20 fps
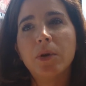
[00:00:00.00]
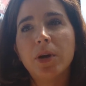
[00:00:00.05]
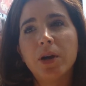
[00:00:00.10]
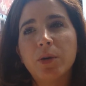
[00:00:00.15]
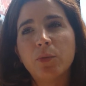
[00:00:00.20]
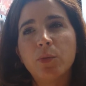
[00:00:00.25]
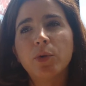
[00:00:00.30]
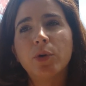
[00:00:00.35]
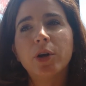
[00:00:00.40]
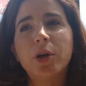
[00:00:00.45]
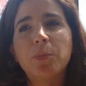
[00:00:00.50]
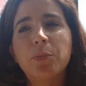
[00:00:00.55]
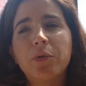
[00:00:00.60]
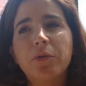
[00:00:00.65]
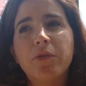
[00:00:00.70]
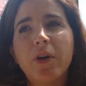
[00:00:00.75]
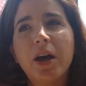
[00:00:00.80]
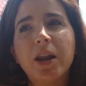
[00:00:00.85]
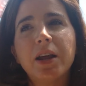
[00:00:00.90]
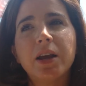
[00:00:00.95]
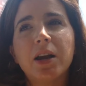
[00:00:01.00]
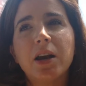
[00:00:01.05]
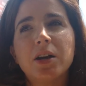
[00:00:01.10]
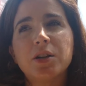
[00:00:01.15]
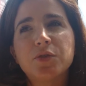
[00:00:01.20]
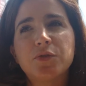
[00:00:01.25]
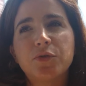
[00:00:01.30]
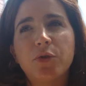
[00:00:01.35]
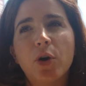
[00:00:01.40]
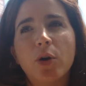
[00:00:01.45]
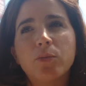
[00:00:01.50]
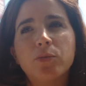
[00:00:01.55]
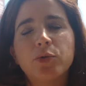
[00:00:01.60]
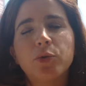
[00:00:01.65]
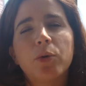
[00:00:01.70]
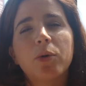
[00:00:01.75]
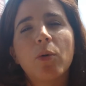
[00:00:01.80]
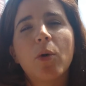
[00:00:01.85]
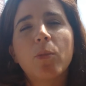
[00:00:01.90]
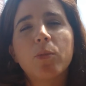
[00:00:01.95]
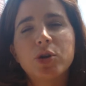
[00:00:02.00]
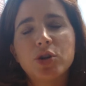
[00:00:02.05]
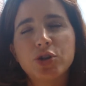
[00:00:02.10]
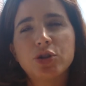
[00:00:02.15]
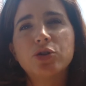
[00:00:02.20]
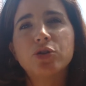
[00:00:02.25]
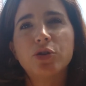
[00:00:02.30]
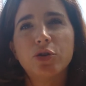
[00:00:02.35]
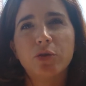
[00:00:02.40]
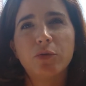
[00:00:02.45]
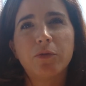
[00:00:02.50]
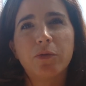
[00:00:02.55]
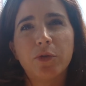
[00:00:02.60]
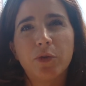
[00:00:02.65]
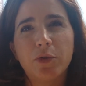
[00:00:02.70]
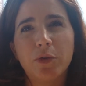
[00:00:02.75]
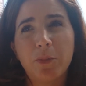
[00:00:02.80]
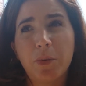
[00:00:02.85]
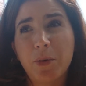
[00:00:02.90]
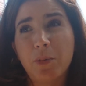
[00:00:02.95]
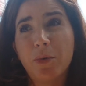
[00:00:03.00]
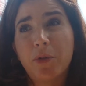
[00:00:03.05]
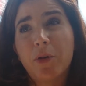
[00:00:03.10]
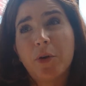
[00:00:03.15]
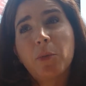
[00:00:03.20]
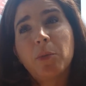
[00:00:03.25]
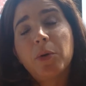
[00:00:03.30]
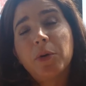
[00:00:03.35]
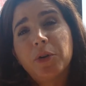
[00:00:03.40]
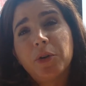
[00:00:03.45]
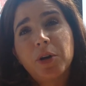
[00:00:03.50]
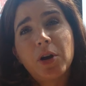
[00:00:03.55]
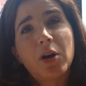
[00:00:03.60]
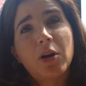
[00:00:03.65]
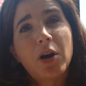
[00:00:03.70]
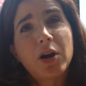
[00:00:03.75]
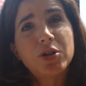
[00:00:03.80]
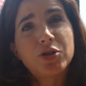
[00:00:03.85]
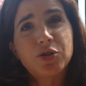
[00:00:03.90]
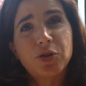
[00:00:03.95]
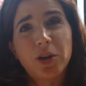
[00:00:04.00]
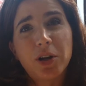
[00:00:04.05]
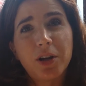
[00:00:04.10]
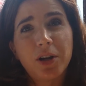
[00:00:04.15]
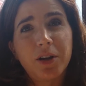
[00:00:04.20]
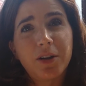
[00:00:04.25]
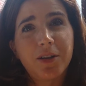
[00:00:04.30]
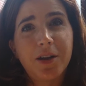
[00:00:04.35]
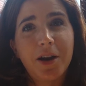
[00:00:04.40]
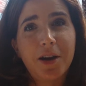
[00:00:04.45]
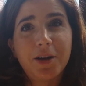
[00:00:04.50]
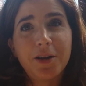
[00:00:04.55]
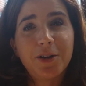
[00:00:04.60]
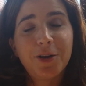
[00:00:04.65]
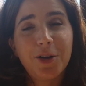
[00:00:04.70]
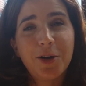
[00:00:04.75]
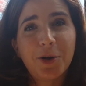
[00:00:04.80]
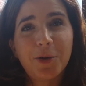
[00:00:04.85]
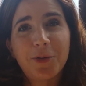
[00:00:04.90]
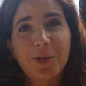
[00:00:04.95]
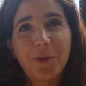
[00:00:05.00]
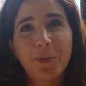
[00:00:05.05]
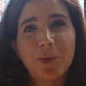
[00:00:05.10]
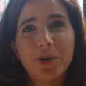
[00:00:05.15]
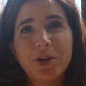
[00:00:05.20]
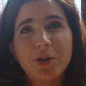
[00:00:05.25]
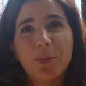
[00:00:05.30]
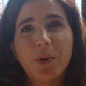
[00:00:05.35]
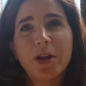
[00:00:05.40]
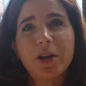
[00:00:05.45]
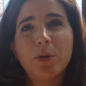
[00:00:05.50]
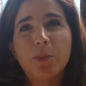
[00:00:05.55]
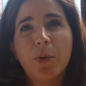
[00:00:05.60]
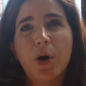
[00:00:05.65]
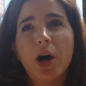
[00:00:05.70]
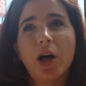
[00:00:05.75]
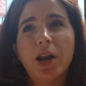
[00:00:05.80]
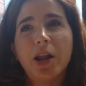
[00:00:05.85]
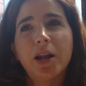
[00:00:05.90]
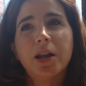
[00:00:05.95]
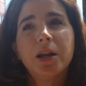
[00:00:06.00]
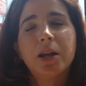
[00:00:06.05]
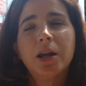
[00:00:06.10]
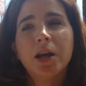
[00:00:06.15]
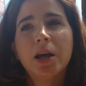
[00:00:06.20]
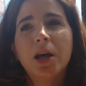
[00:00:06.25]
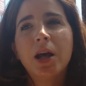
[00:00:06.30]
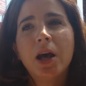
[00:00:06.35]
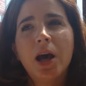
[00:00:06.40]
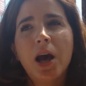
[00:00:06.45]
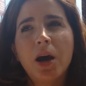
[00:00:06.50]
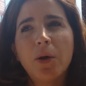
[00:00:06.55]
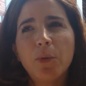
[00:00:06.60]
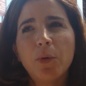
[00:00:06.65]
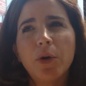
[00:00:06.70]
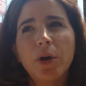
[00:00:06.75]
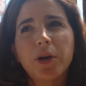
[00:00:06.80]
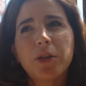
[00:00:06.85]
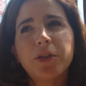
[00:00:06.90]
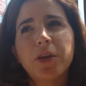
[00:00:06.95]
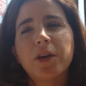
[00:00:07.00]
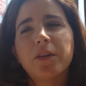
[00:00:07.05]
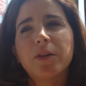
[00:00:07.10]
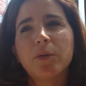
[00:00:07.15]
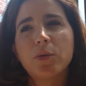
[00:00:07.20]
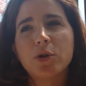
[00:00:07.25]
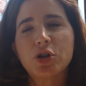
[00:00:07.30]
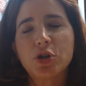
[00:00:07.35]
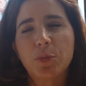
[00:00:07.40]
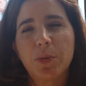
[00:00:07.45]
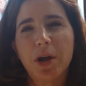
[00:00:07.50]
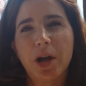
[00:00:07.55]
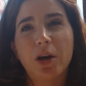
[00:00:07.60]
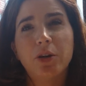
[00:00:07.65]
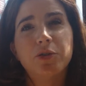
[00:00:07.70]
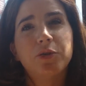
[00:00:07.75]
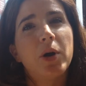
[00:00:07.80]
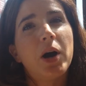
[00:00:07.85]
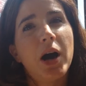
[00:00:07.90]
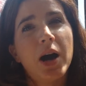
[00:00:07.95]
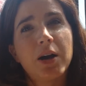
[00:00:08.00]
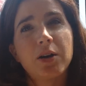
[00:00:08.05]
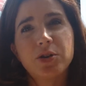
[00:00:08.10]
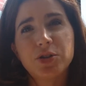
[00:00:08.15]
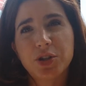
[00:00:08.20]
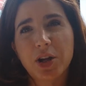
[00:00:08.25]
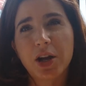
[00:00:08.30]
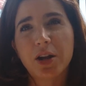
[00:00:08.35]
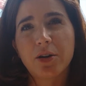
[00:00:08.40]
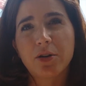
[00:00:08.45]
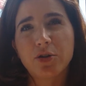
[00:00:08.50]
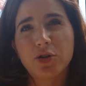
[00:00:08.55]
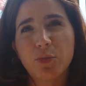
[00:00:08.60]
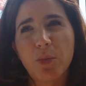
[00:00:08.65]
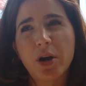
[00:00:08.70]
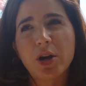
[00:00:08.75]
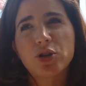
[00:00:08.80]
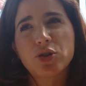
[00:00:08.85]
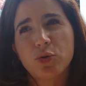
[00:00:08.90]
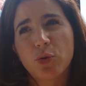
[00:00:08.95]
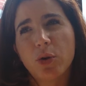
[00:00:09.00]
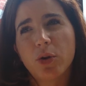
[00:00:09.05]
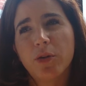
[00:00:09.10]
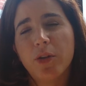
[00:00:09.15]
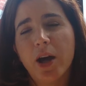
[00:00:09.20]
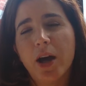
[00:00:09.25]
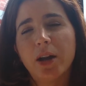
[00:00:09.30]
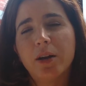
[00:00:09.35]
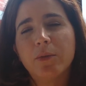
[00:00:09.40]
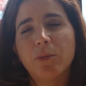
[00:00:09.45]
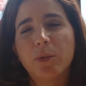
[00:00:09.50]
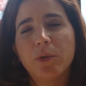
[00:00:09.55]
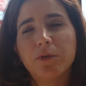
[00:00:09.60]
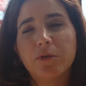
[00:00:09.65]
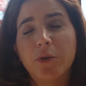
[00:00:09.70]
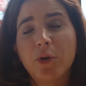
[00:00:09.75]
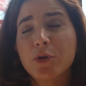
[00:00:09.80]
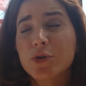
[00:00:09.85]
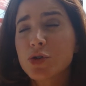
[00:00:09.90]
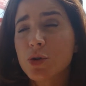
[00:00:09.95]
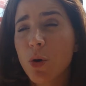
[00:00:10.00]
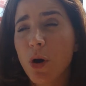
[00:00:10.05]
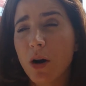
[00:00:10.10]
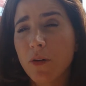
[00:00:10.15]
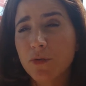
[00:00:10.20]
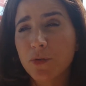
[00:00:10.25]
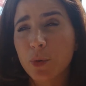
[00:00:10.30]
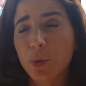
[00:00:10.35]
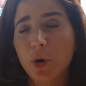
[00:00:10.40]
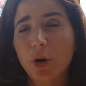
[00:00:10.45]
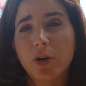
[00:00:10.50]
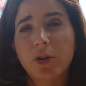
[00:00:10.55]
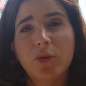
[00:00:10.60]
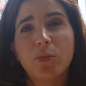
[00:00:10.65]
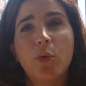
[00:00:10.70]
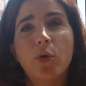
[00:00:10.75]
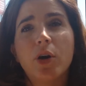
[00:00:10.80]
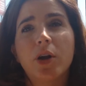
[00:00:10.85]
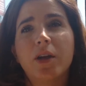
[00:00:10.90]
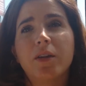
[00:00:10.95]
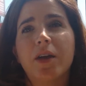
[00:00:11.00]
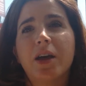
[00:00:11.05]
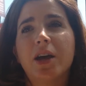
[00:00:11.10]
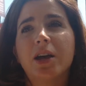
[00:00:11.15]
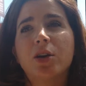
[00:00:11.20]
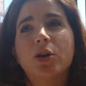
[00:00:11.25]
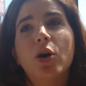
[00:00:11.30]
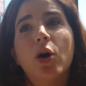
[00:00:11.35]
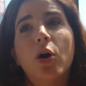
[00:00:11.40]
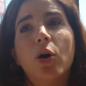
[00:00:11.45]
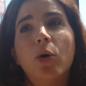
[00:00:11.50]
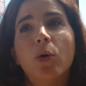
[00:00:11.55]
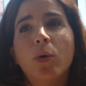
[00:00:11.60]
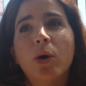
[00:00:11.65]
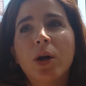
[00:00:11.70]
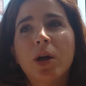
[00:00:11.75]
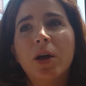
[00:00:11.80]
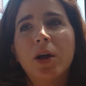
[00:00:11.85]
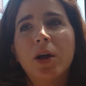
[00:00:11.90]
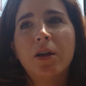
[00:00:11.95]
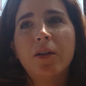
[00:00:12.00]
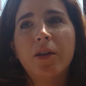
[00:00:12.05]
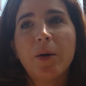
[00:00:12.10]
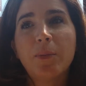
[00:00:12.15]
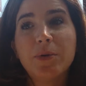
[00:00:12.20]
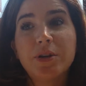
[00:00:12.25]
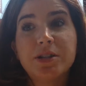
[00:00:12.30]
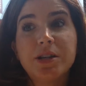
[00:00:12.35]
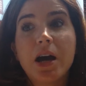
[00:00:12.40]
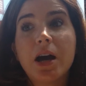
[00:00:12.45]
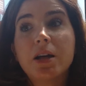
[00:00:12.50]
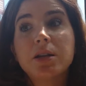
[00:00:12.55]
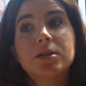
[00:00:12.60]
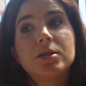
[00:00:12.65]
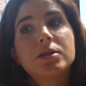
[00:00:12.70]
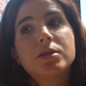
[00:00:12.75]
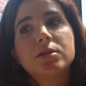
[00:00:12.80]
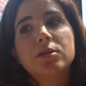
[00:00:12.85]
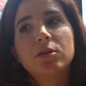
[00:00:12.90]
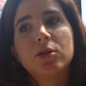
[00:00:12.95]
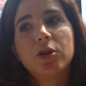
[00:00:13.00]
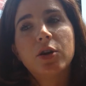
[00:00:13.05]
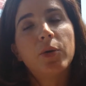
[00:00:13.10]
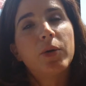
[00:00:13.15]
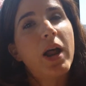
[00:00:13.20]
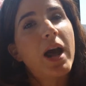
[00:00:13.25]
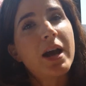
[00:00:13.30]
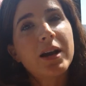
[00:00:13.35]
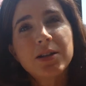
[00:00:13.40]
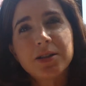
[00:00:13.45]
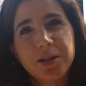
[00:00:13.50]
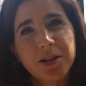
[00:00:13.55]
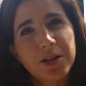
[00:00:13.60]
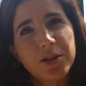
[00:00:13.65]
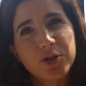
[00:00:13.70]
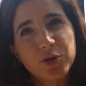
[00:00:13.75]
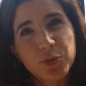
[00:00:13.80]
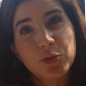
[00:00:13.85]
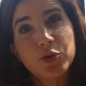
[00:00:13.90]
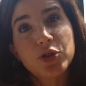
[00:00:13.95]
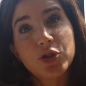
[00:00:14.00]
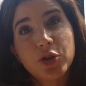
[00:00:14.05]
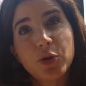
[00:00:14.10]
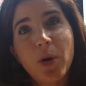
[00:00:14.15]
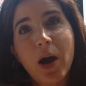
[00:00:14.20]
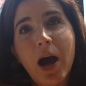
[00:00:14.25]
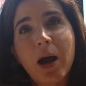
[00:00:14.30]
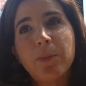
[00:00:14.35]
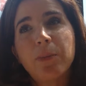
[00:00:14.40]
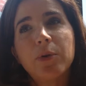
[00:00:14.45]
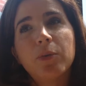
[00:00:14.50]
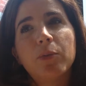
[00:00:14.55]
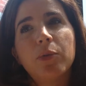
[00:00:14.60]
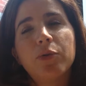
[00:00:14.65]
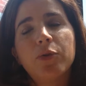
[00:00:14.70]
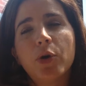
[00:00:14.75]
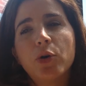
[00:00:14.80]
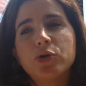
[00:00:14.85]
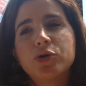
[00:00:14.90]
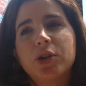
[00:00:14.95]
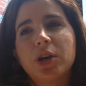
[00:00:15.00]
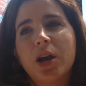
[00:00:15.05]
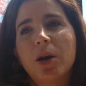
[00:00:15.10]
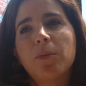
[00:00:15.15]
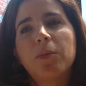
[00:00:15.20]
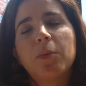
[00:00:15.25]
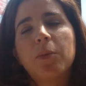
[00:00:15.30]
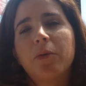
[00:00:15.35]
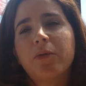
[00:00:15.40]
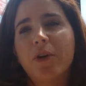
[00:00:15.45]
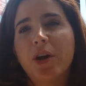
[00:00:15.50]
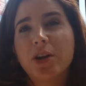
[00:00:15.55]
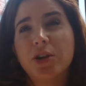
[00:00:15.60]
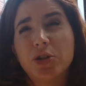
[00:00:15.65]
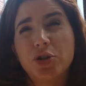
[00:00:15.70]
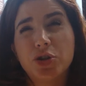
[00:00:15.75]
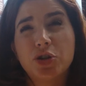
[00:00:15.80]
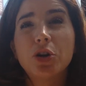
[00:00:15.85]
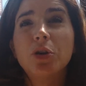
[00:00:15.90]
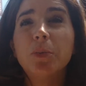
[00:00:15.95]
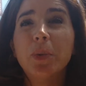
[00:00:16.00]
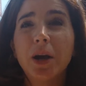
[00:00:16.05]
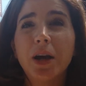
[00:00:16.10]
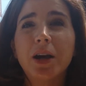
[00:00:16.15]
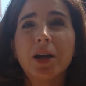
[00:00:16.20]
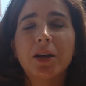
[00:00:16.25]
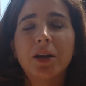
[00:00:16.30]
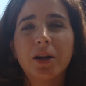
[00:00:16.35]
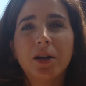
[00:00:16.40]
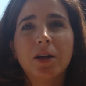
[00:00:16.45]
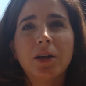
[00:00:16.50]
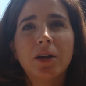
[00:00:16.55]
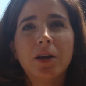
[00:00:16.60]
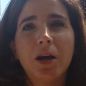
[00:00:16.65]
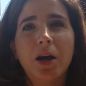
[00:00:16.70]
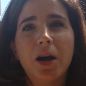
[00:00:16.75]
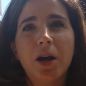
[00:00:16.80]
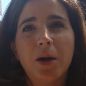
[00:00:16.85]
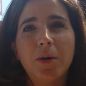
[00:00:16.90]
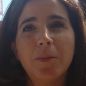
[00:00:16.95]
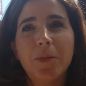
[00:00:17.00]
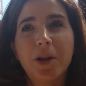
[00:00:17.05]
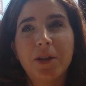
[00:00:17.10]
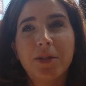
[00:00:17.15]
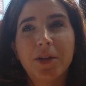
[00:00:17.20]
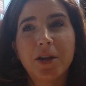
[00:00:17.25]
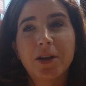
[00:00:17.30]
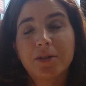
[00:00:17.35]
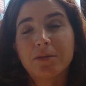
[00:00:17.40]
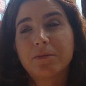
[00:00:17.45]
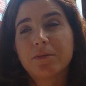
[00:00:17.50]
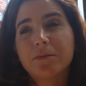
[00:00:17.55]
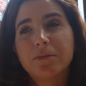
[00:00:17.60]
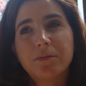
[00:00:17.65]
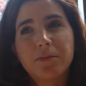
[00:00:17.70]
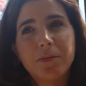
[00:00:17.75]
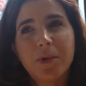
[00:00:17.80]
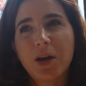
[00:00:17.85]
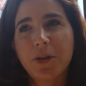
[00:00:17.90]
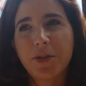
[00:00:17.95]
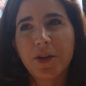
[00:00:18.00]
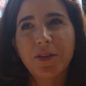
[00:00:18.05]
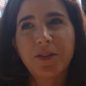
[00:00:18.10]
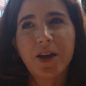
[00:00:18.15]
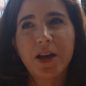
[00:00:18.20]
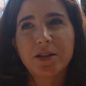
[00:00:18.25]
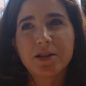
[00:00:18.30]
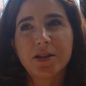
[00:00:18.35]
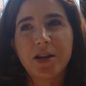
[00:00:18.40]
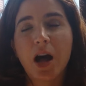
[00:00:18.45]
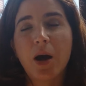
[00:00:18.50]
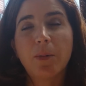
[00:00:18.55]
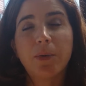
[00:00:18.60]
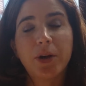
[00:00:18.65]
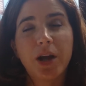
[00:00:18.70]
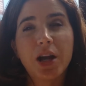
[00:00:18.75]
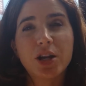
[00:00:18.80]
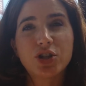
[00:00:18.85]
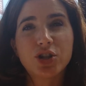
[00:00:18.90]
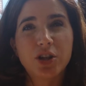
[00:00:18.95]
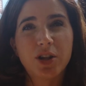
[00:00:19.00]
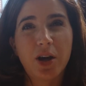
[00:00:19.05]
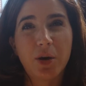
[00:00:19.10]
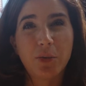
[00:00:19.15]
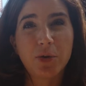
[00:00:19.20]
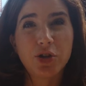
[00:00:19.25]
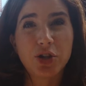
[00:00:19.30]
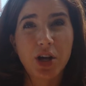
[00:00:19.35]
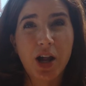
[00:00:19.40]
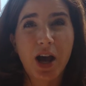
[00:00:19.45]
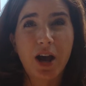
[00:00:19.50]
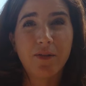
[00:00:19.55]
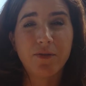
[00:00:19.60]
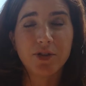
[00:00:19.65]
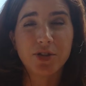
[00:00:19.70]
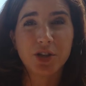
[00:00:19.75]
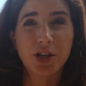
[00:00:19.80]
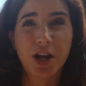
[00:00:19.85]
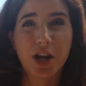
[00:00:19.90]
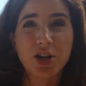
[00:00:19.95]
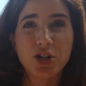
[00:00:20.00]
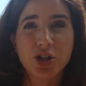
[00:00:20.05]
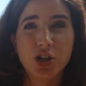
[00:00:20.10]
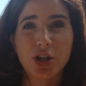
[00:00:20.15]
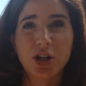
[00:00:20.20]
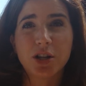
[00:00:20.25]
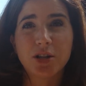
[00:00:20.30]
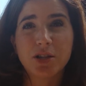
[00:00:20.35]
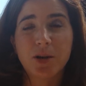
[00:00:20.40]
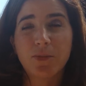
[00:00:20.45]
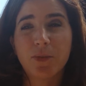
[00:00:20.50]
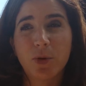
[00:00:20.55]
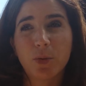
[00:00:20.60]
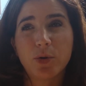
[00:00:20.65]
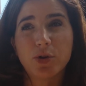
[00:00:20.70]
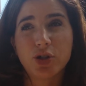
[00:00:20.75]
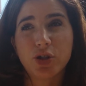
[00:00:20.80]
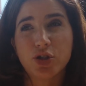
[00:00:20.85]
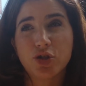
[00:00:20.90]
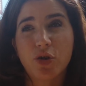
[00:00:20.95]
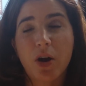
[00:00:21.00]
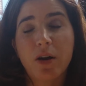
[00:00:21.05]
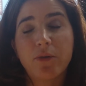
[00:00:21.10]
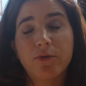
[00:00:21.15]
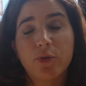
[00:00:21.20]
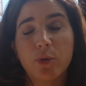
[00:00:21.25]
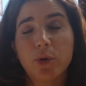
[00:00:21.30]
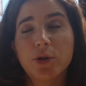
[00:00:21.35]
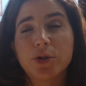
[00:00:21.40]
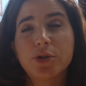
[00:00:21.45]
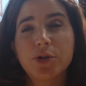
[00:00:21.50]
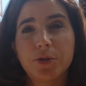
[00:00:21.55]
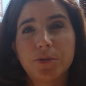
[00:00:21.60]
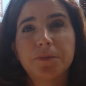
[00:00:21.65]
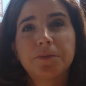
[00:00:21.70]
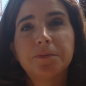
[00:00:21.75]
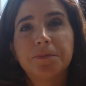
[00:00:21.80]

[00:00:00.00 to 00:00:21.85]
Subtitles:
in really preventing us from doing what we should do for the people that are building our country, that we depend upon. And I really think that we should be held to a higher standard to make sure that when folks go off to work in the morning, they can know that besides, accidents, which do happen, that those that can be prevented should be. I think that's an obligation that we should have as a nation and something we should strive towards.